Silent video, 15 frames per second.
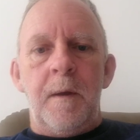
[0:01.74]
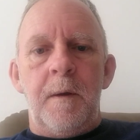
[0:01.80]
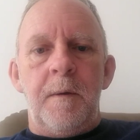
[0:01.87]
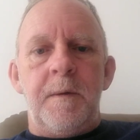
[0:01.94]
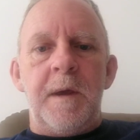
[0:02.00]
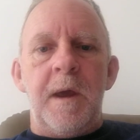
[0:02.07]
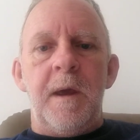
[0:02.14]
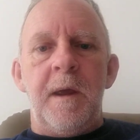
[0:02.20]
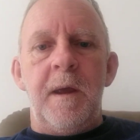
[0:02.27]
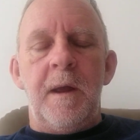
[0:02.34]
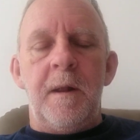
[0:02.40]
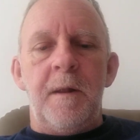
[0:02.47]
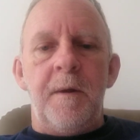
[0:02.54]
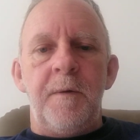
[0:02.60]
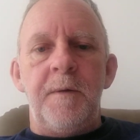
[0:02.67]
Okay,
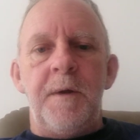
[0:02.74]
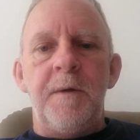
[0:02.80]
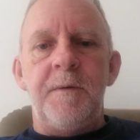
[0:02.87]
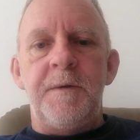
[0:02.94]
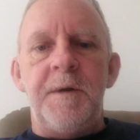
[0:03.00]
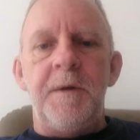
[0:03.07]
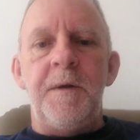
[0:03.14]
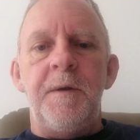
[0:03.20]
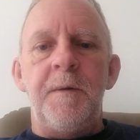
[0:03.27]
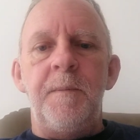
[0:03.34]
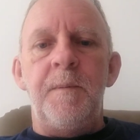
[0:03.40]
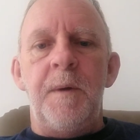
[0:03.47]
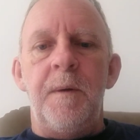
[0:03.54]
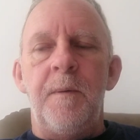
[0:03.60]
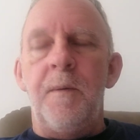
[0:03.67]
hello
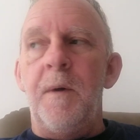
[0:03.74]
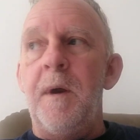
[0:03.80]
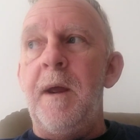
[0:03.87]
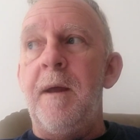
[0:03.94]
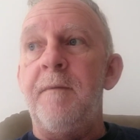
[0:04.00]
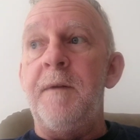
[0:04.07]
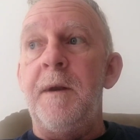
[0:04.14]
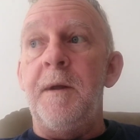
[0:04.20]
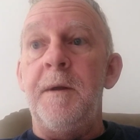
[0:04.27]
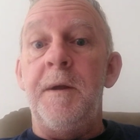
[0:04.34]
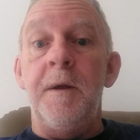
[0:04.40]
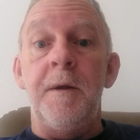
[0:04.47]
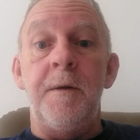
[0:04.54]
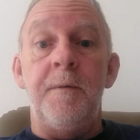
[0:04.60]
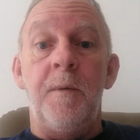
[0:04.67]
YouTube. We're having a
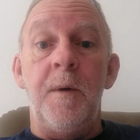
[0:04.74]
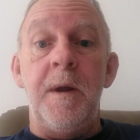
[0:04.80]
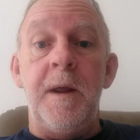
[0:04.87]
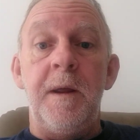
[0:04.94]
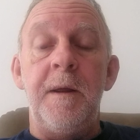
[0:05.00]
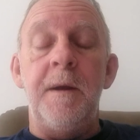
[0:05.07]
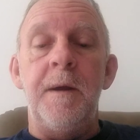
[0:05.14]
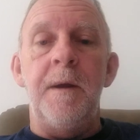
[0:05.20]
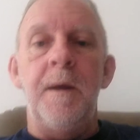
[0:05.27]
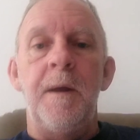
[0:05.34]
good week.